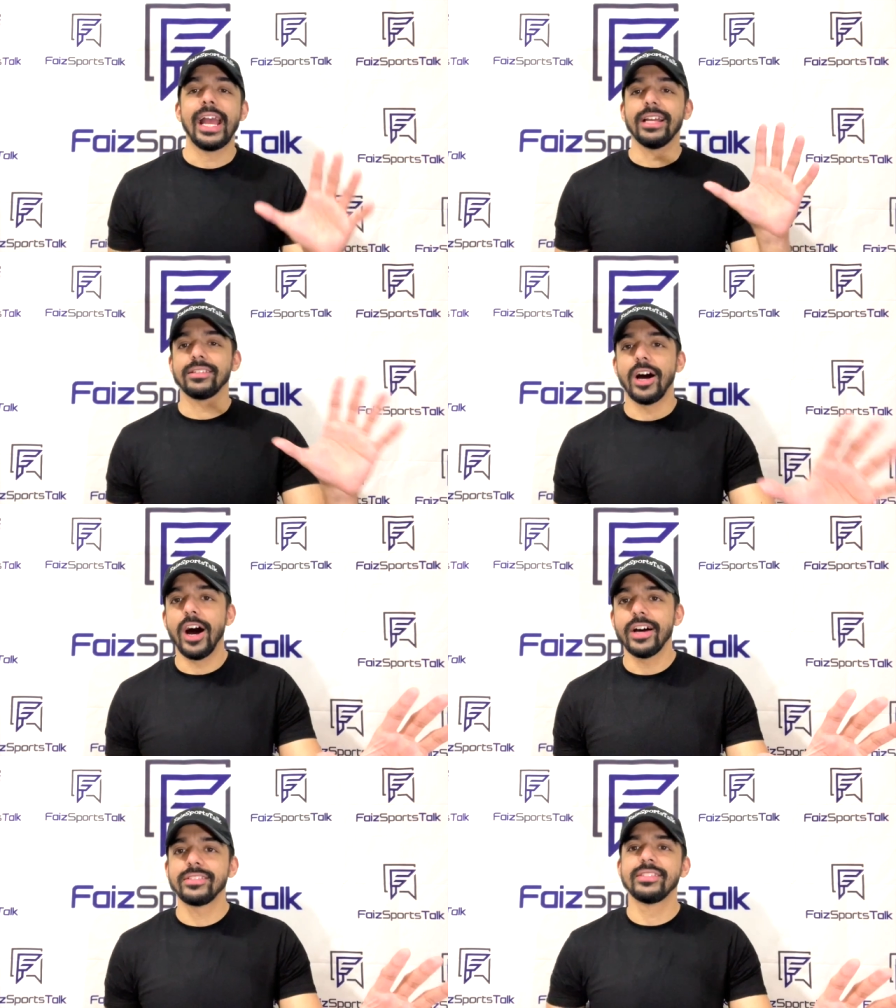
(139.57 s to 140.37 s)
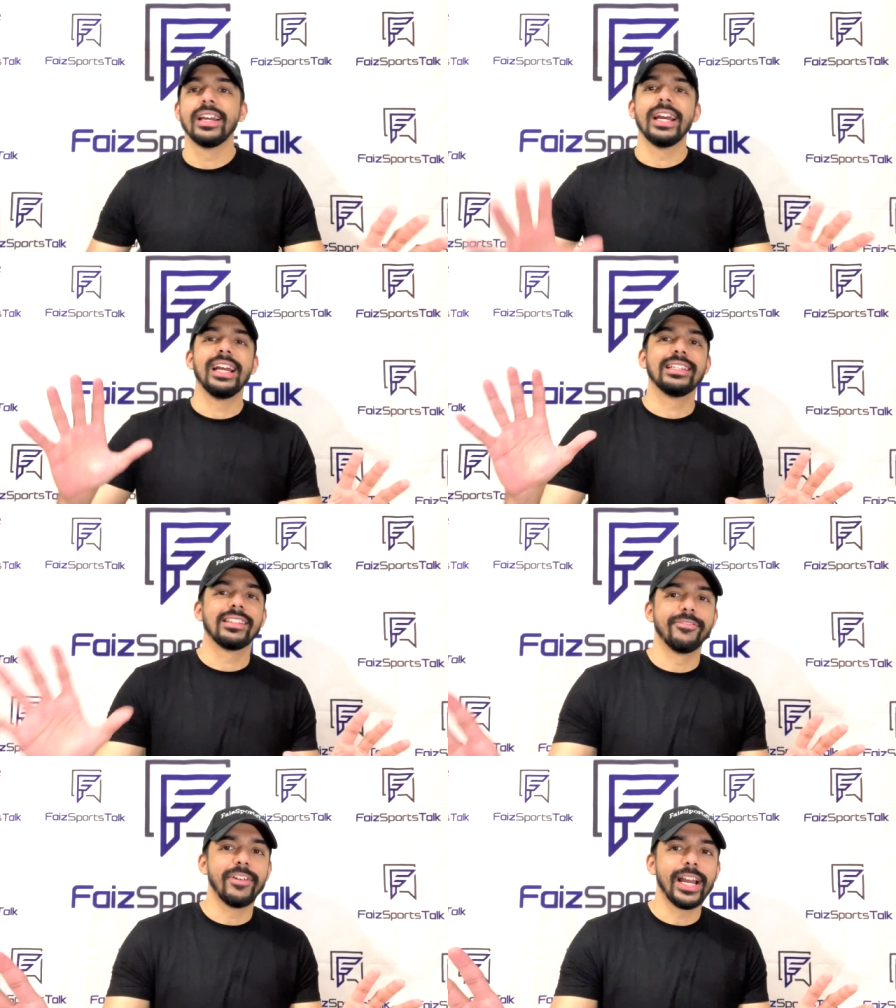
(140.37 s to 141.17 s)
It's us it's
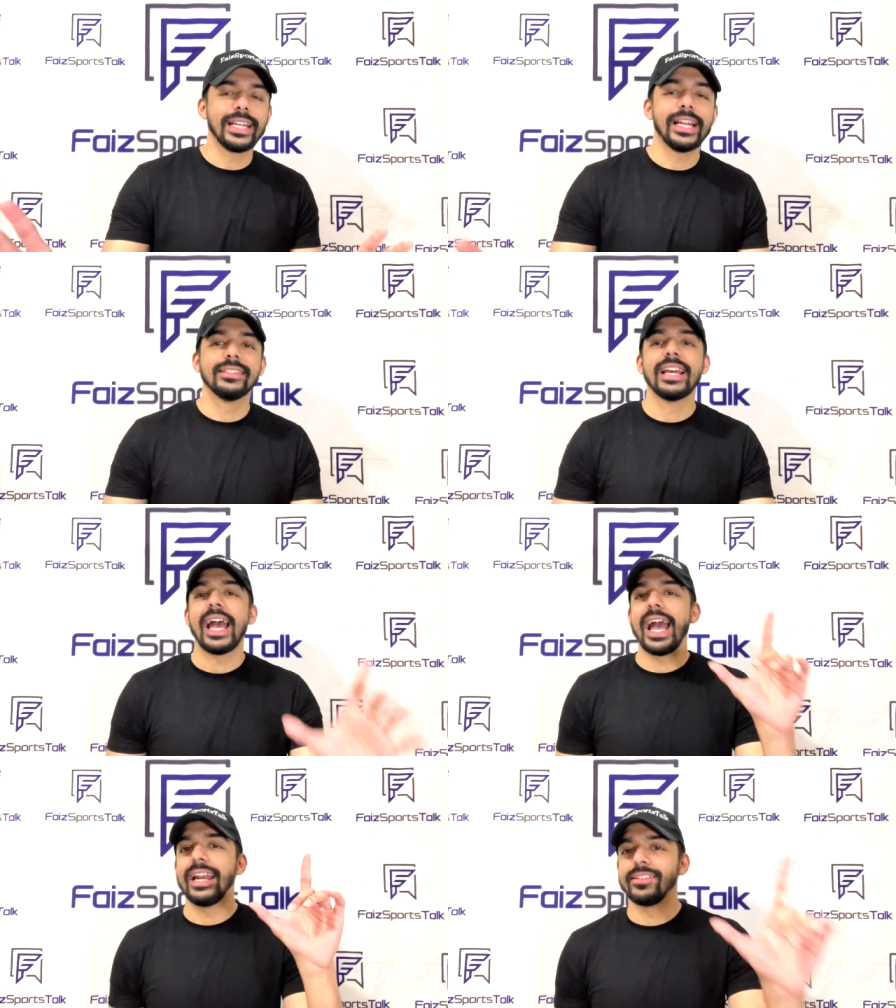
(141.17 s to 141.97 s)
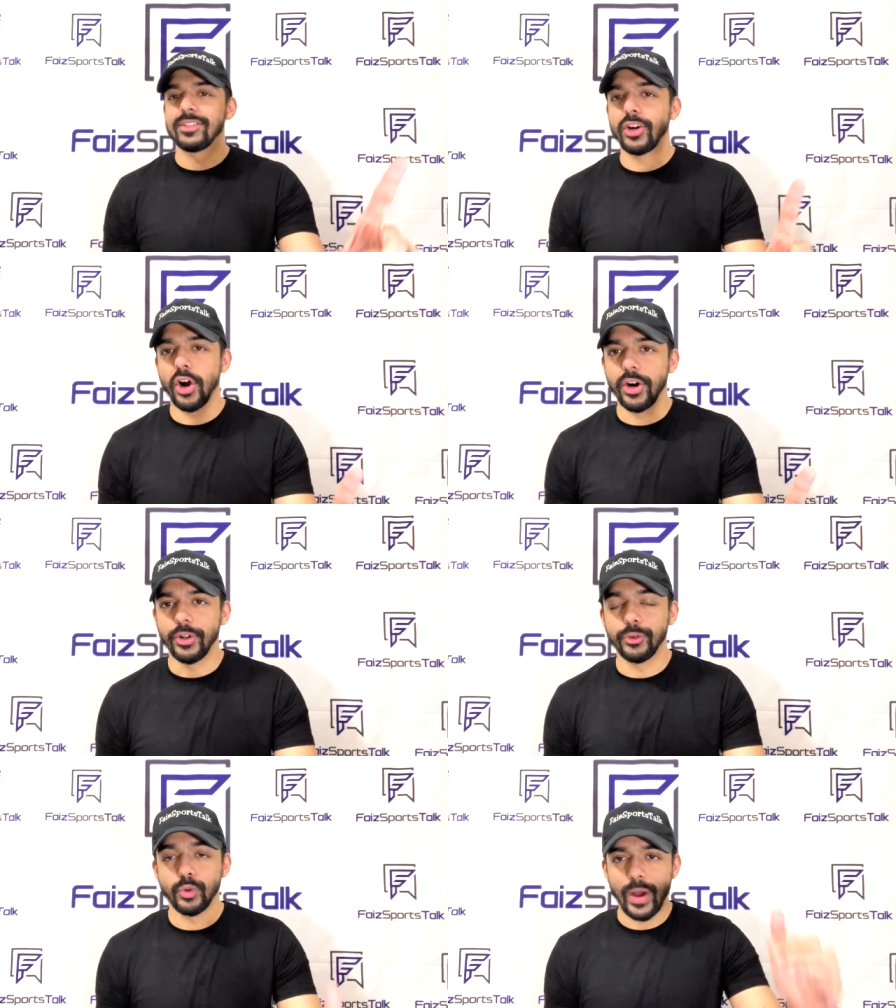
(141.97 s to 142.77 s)
the Vikings and it's the
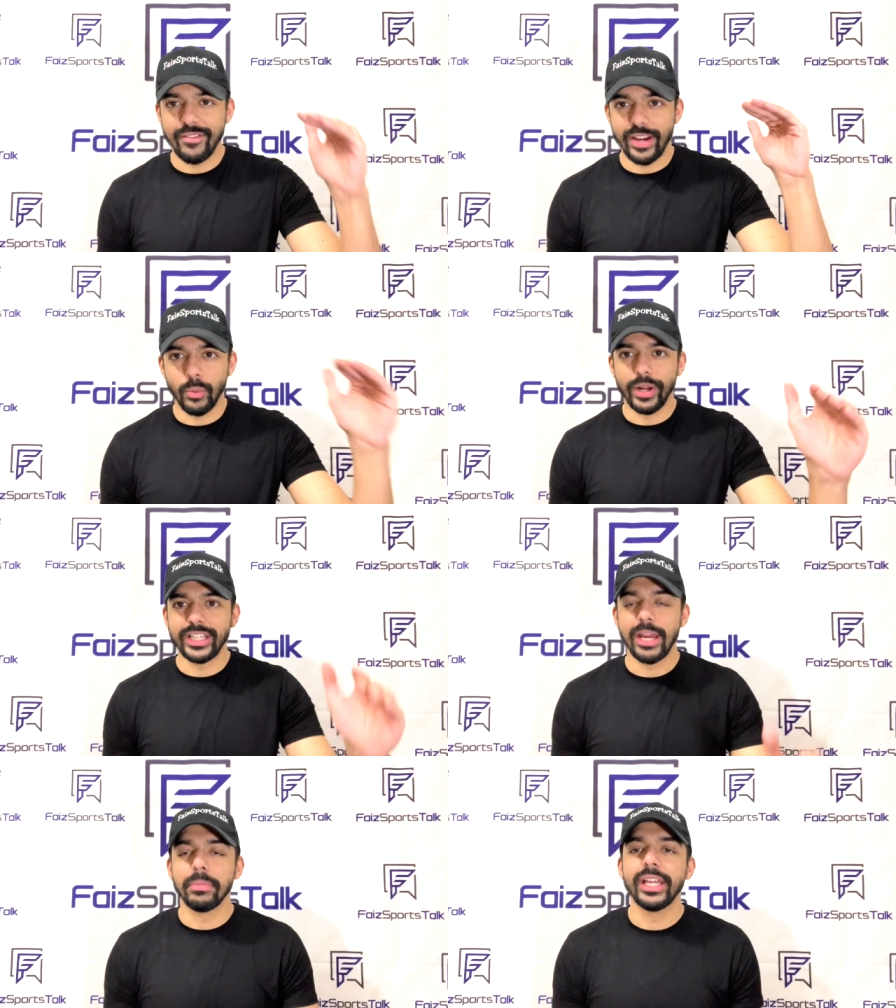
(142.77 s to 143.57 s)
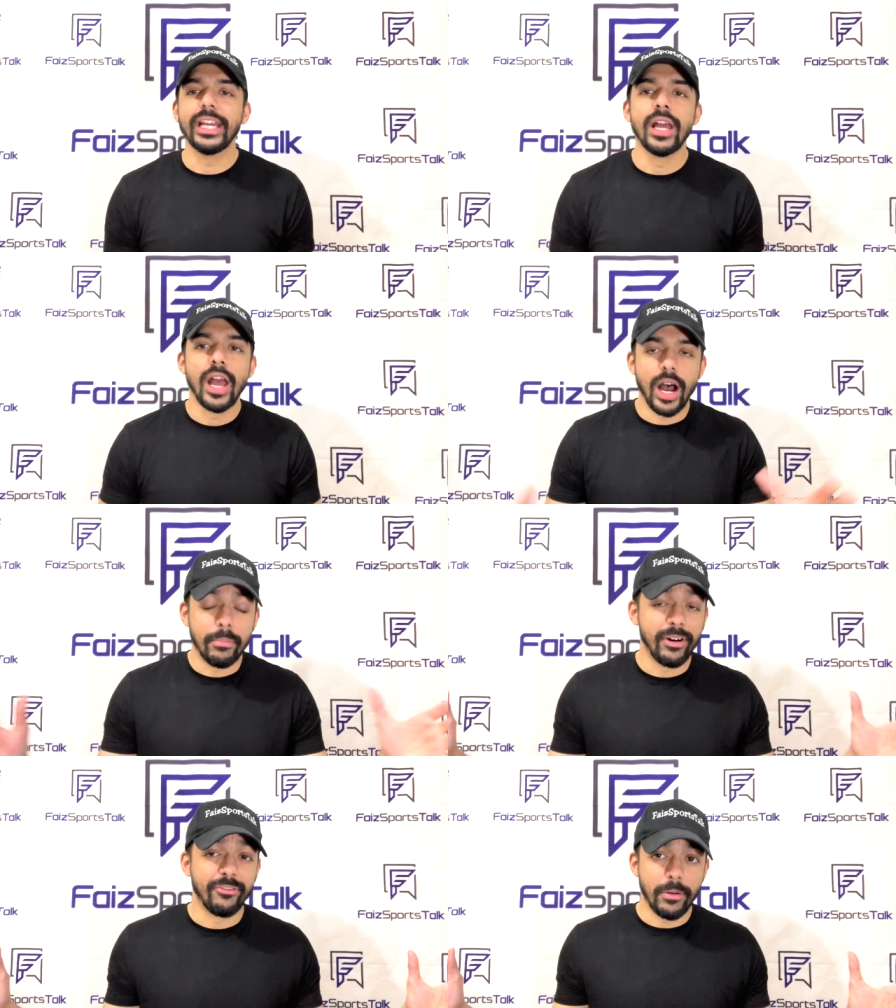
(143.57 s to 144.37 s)
Cardinals who have a one-game lead
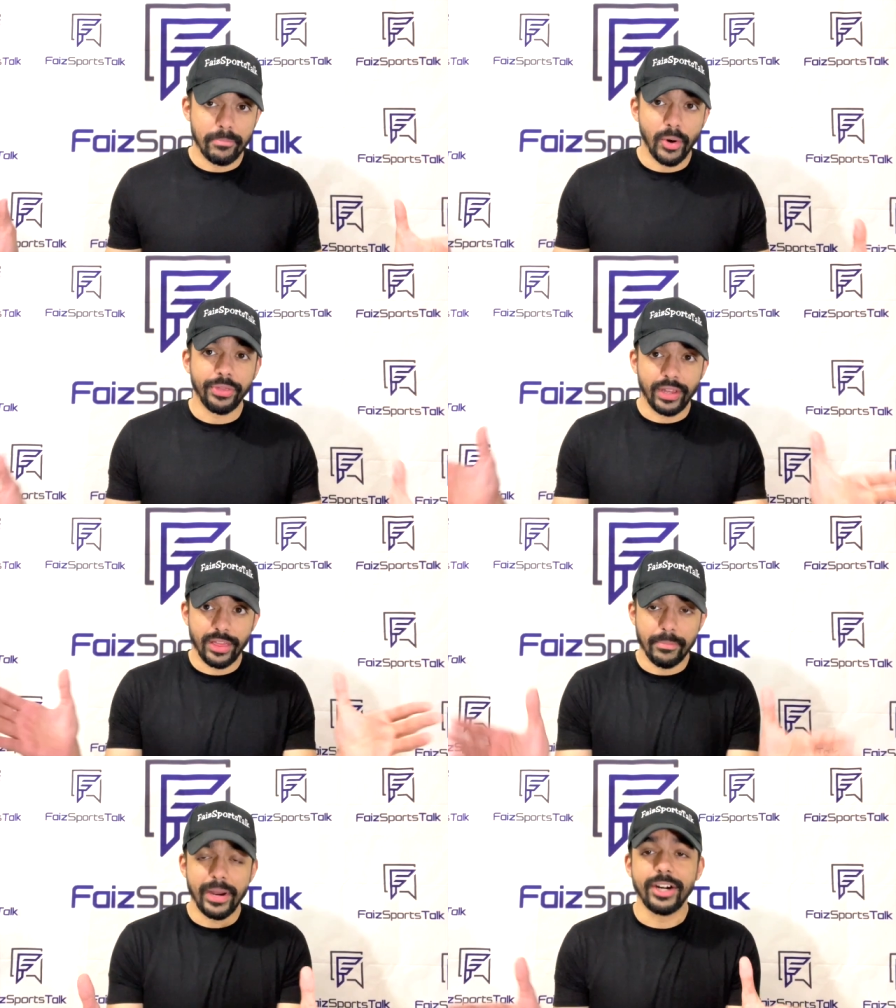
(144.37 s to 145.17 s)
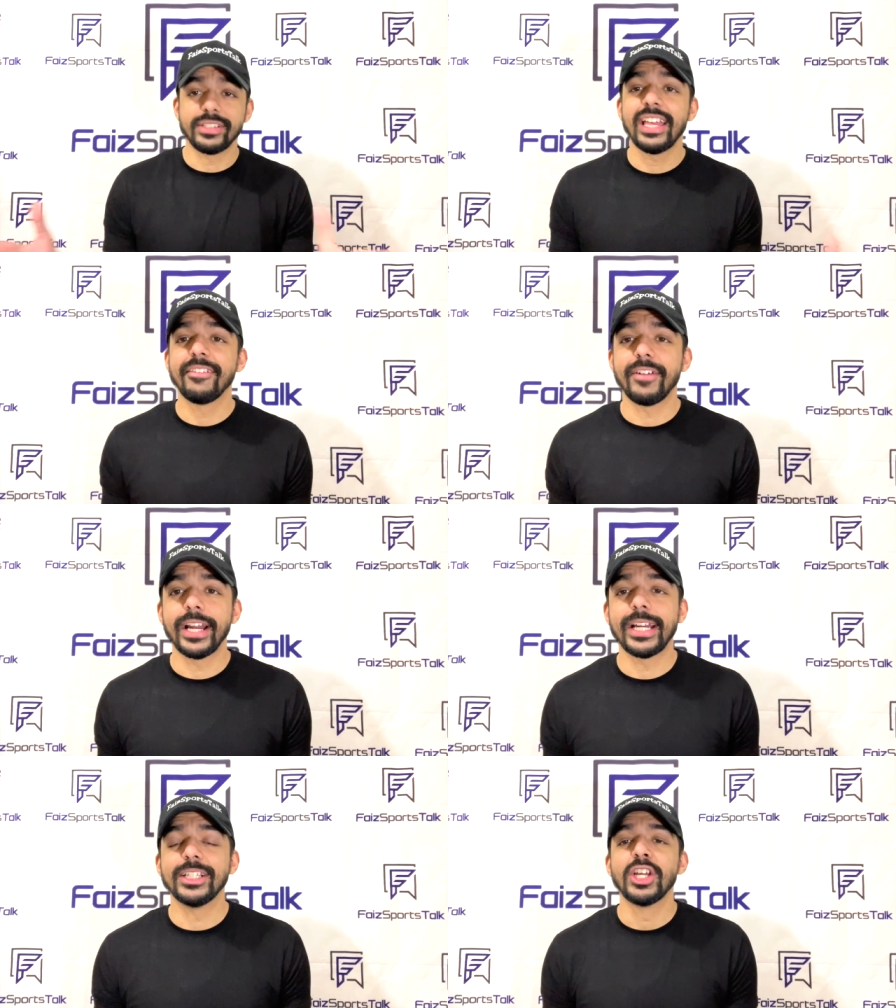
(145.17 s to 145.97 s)
above both the Bears and the
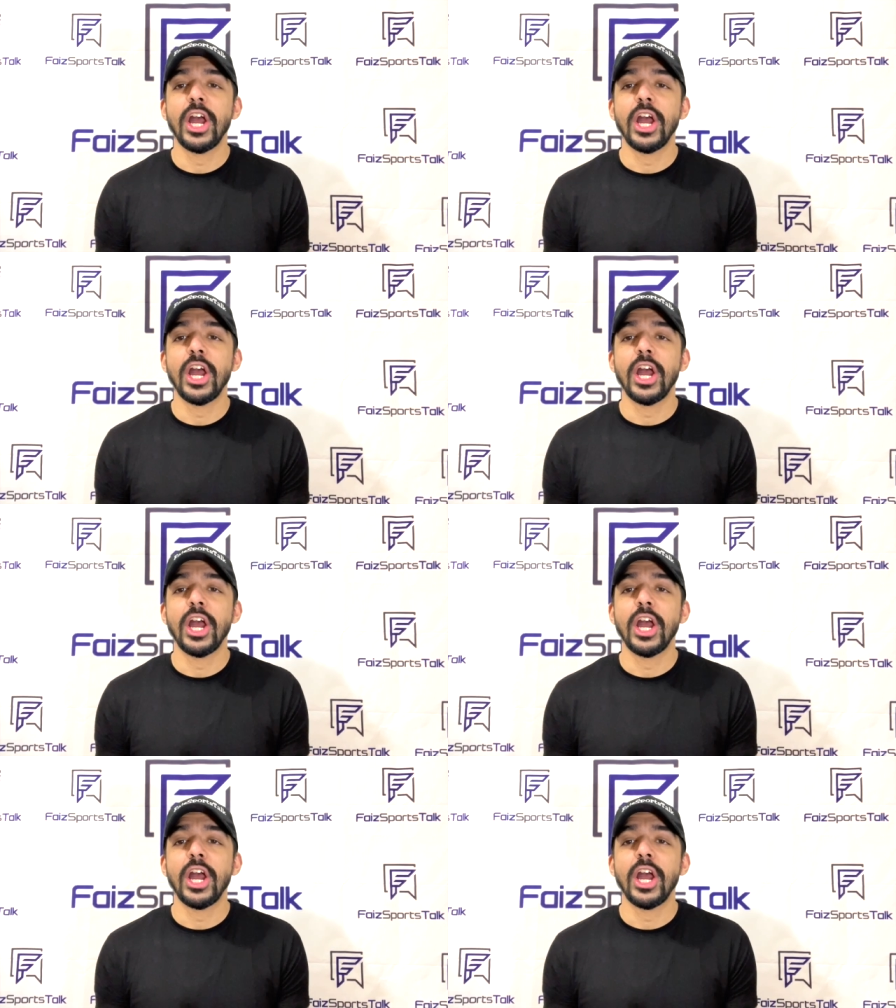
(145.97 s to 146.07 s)
Vikings.